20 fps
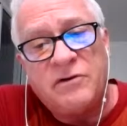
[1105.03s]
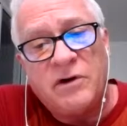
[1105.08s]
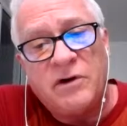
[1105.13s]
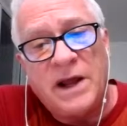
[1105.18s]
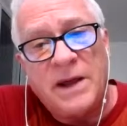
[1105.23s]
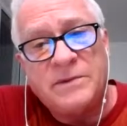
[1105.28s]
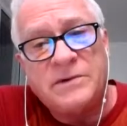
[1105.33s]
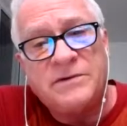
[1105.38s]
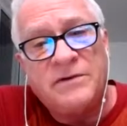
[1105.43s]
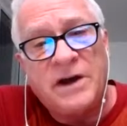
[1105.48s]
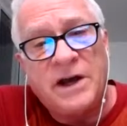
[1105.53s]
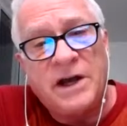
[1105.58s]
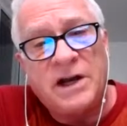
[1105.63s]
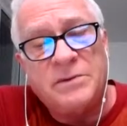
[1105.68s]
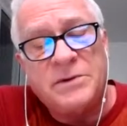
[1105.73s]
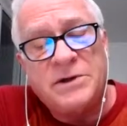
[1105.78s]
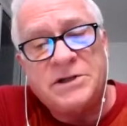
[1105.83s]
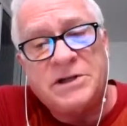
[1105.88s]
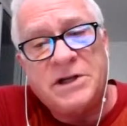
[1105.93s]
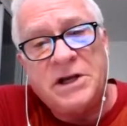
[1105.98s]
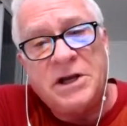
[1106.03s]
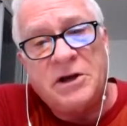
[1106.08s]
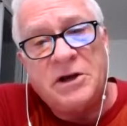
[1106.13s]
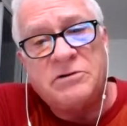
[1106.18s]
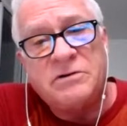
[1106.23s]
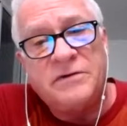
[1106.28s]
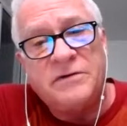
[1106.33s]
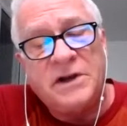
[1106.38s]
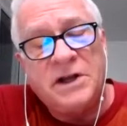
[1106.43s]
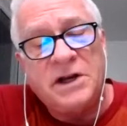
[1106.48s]
grams of vitamin C
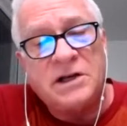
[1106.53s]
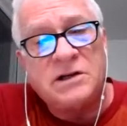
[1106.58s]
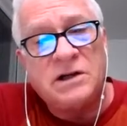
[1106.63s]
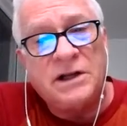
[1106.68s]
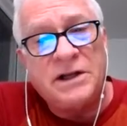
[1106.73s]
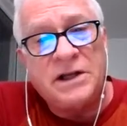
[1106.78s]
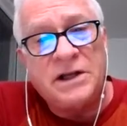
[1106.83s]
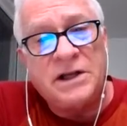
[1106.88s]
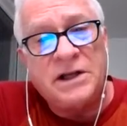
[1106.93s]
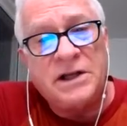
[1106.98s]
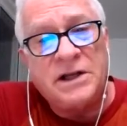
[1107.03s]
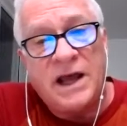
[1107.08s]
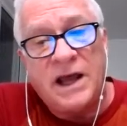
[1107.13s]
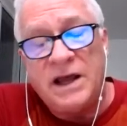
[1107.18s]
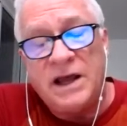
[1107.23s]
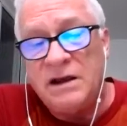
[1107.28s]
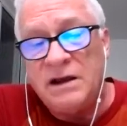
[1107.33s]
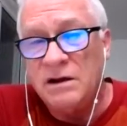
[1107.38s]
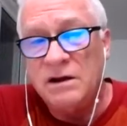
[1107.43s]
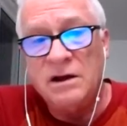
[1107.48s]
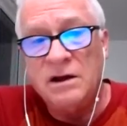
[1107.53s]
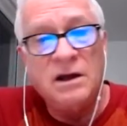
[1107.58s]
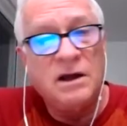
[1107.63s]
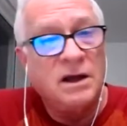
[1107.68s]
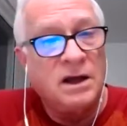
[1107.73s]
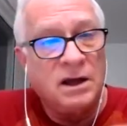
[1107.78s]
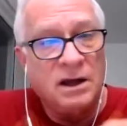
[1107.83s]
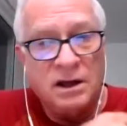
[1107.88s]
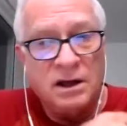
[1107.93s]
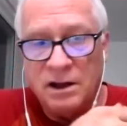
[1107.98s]
intravenously a day,
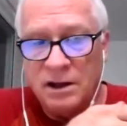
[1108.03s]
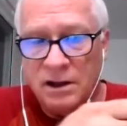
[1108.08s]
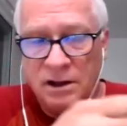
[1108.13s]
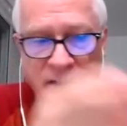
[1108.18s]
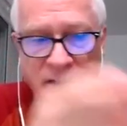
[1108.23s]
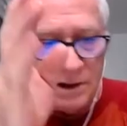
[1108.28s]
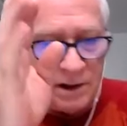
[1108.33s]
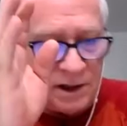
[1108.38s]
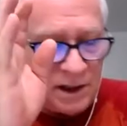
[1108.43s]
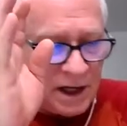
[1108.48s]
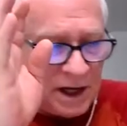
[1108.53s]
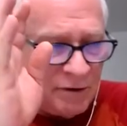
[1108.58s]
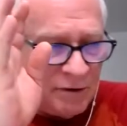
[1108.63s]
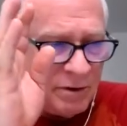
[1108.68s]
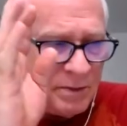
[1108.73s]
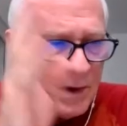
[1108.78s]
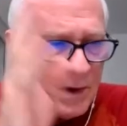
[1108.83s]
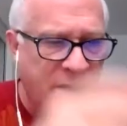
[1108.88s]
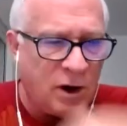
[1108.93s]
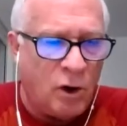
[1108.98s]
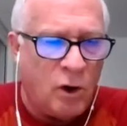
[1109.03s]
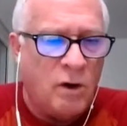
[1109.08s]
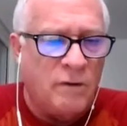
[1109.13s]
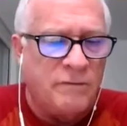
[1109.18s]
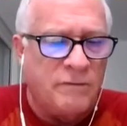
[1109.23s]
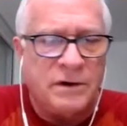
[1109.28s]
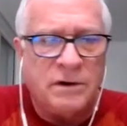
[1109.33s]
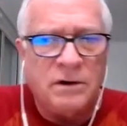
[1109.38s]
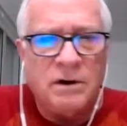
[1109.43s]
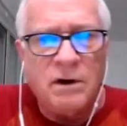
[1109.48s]
it would be
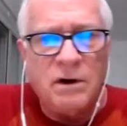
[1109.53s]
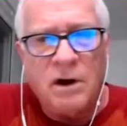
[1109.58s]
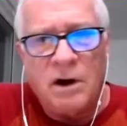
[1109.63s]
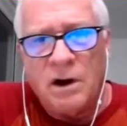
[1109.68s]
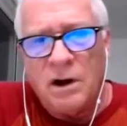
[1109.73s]
over